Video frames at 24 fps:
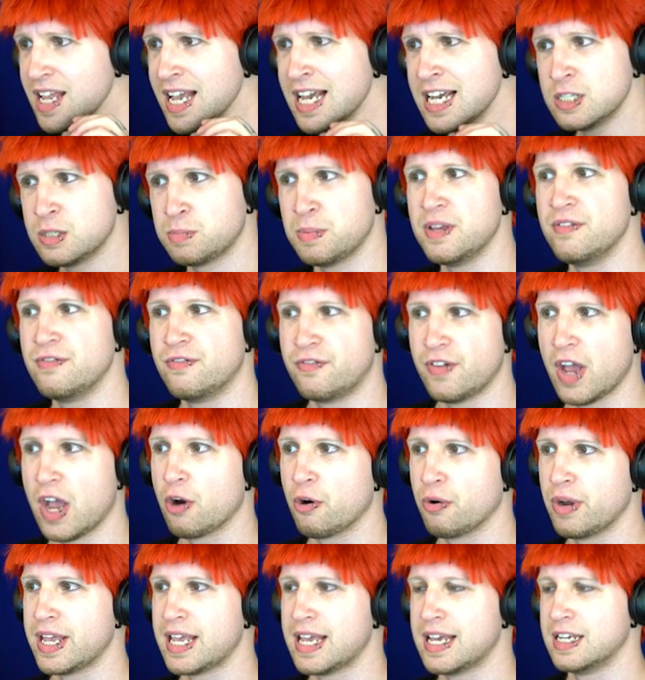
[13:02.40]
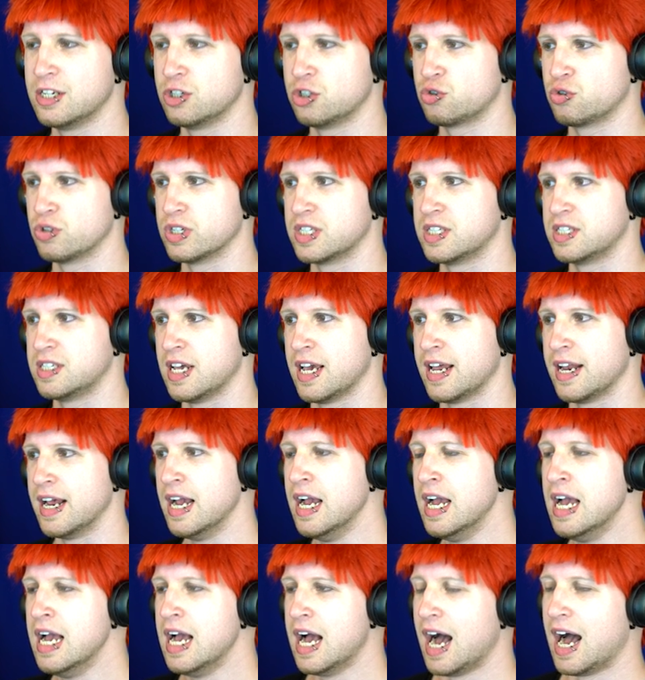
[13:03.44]
has me very interested,
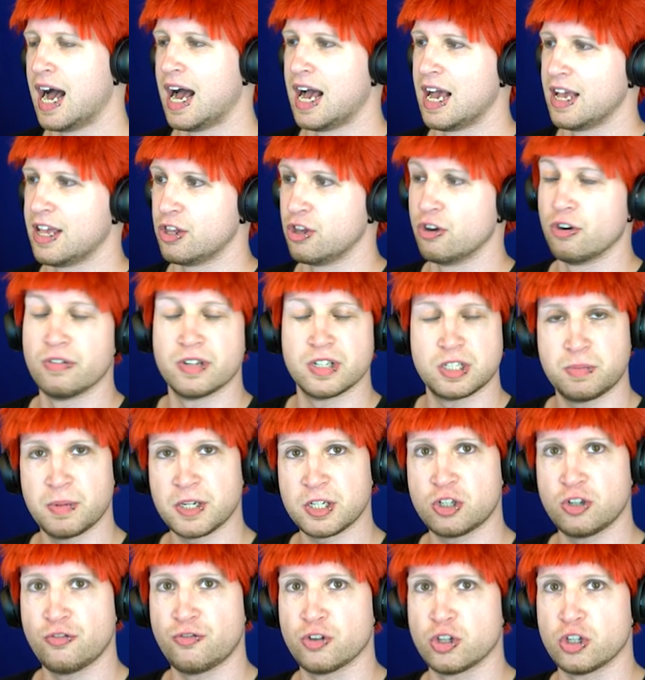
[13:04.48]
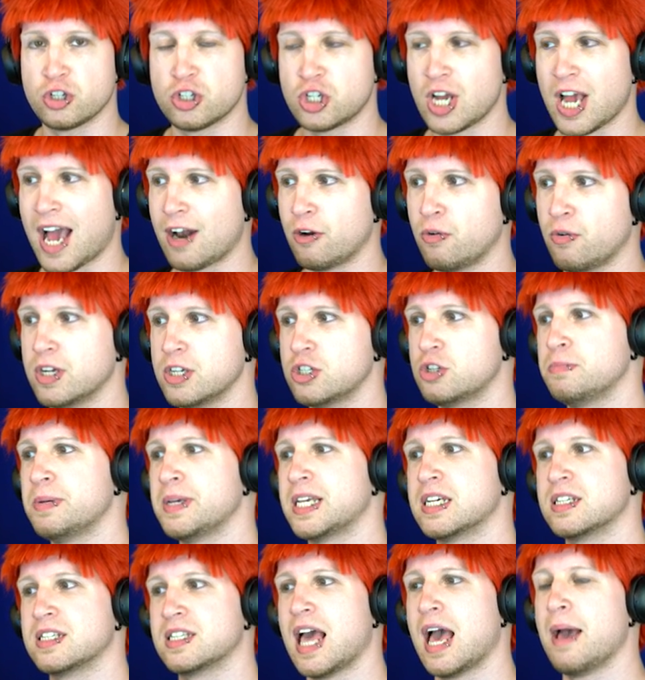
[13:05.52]
uh, you know, especially for the Shadowhunter,
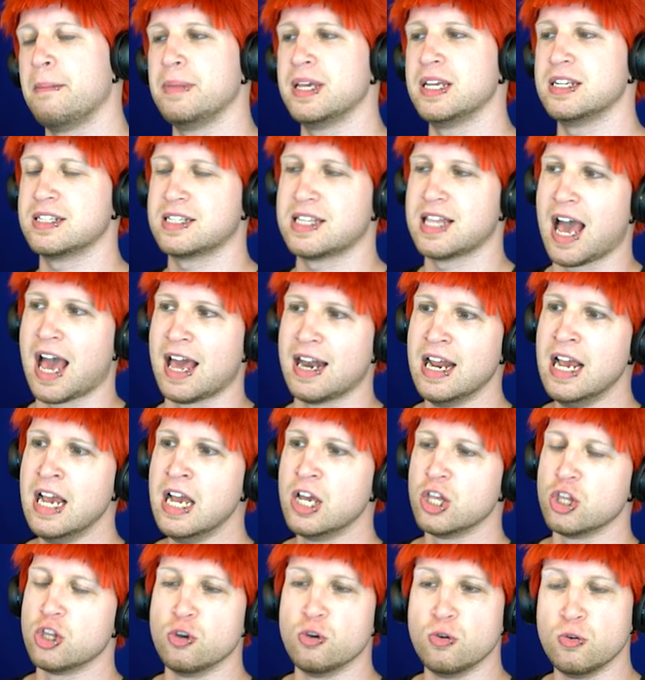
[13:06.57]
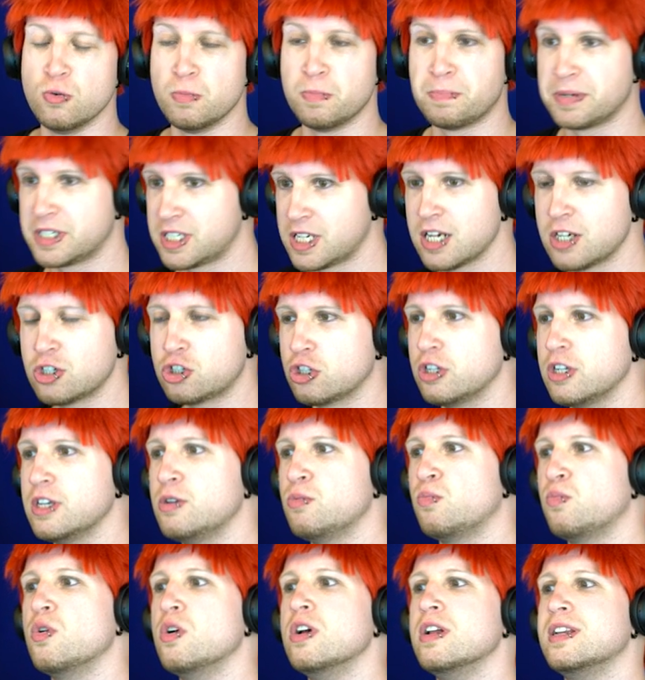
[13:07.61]
because that means that you potentially
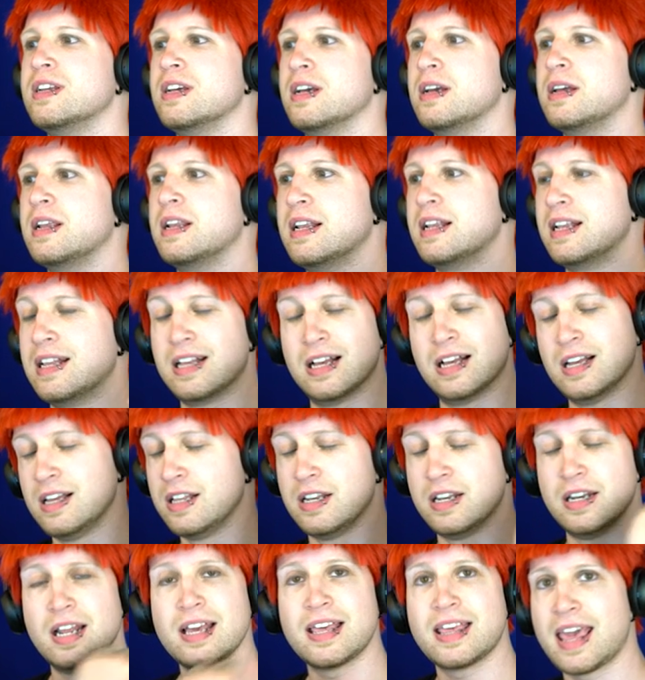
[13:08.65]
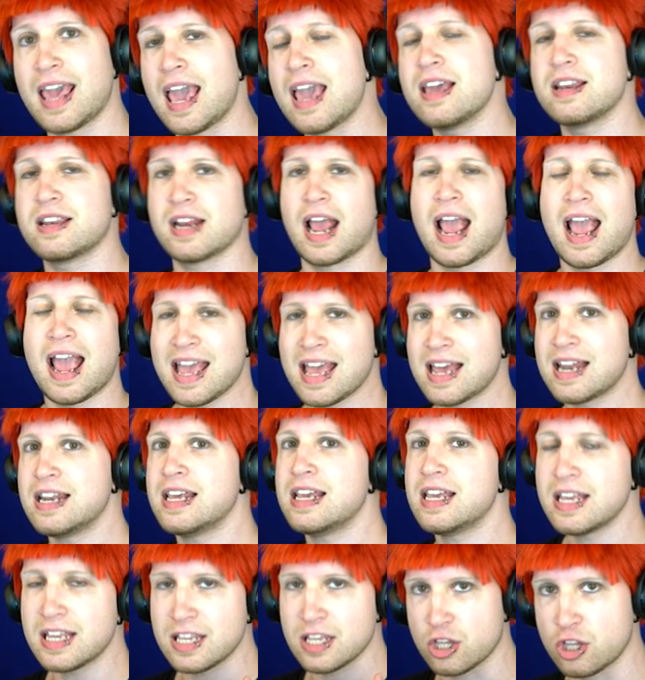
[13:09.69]
would negate
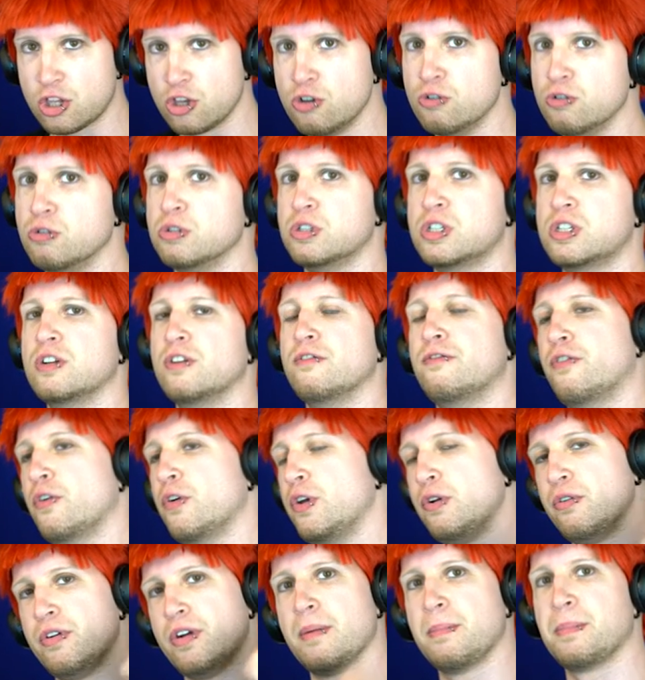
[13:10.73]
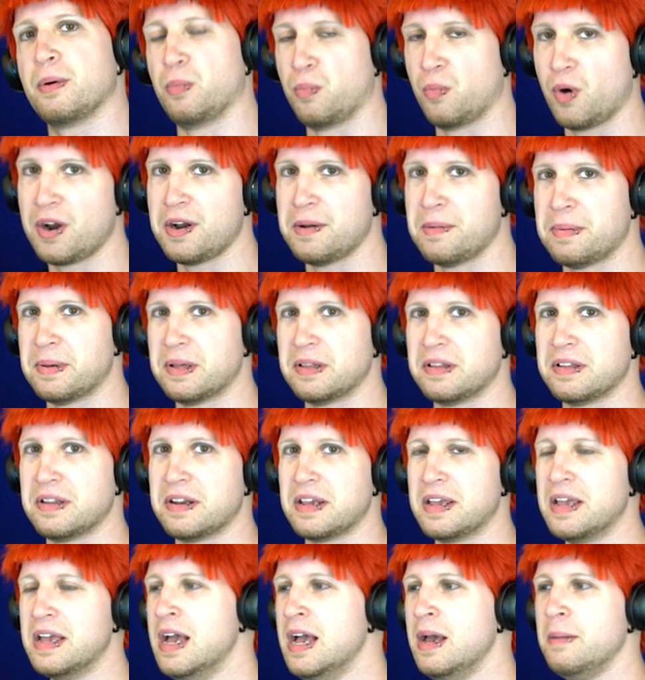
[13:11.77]
any use for your number one
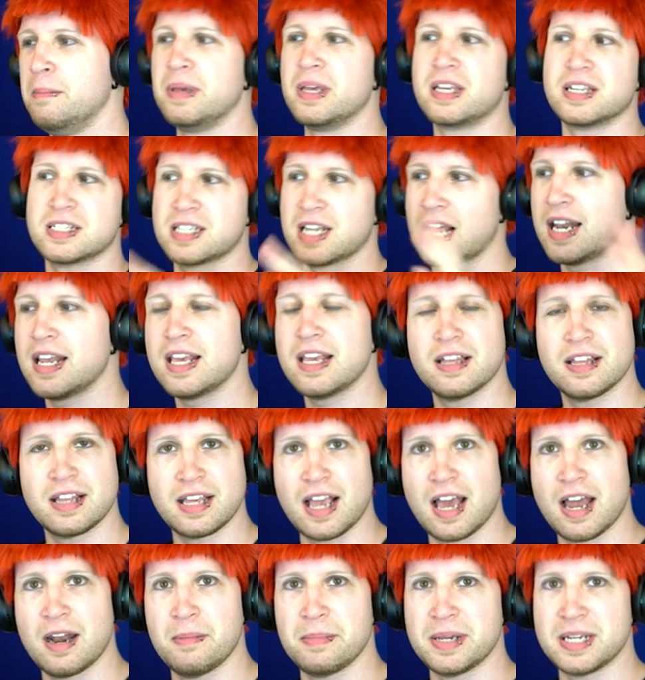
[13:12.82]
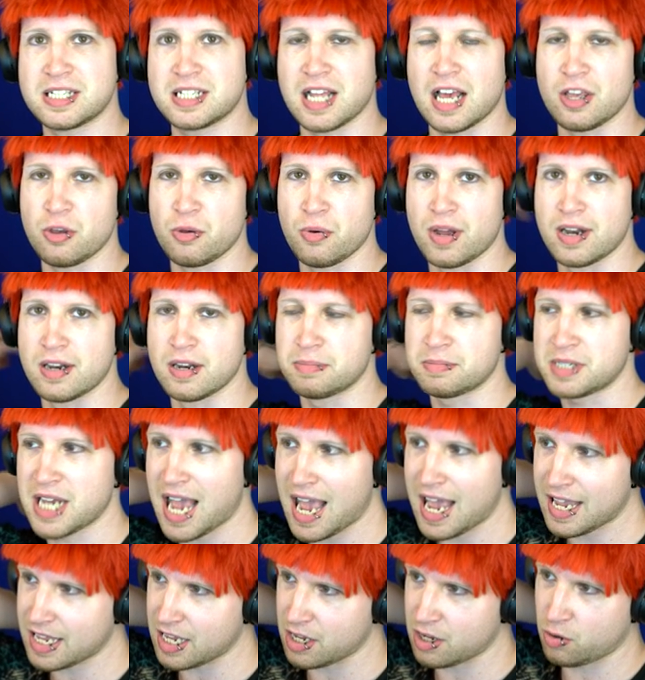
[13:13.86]
ability because any of the enemies that you end up
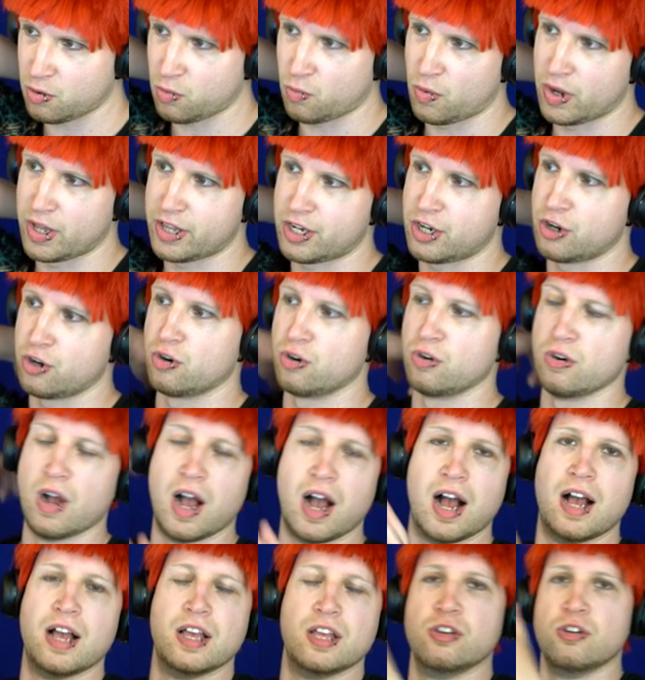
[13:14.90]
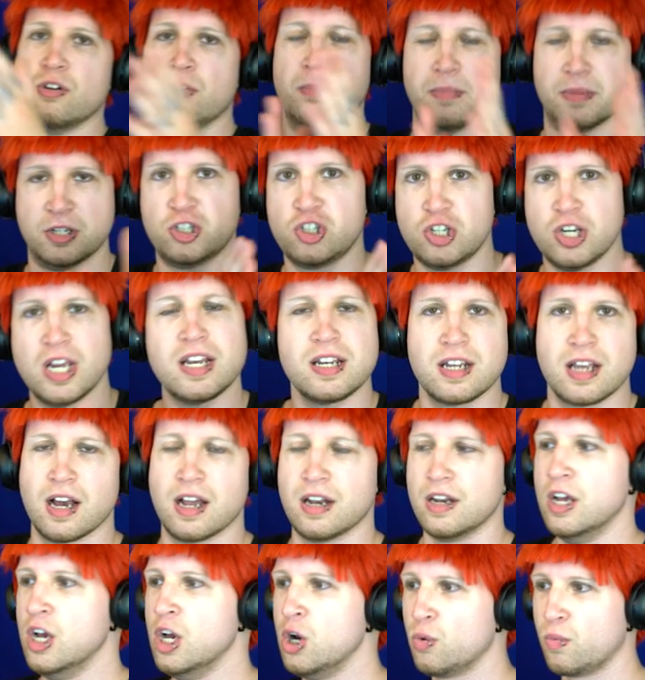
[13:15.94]
tagging with your uh, you know machine
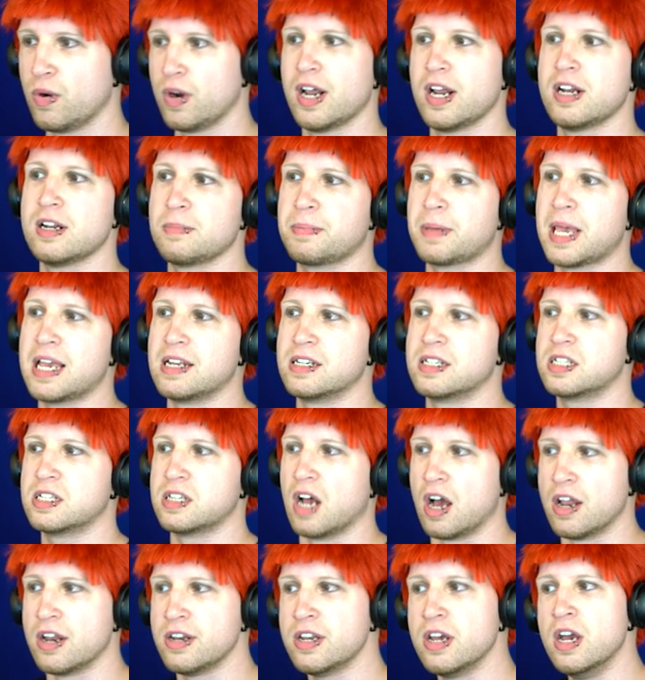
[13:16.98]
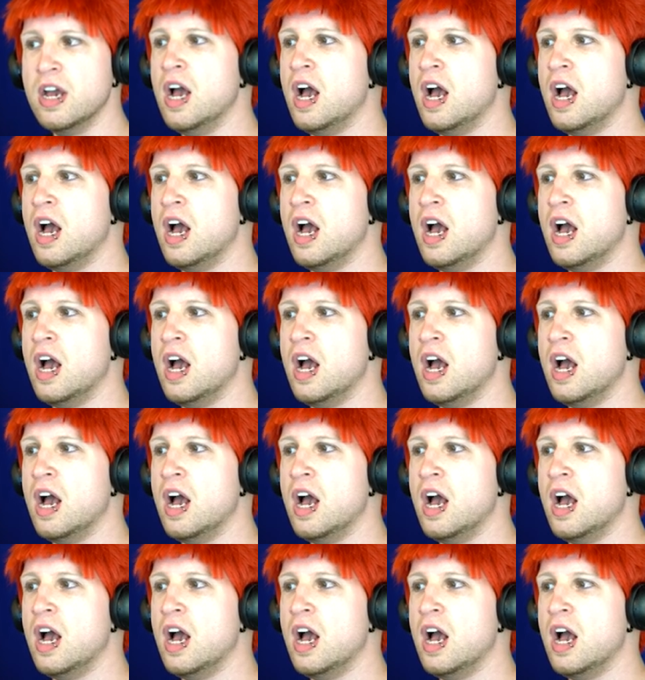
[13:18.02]
gun would end up getting stunned.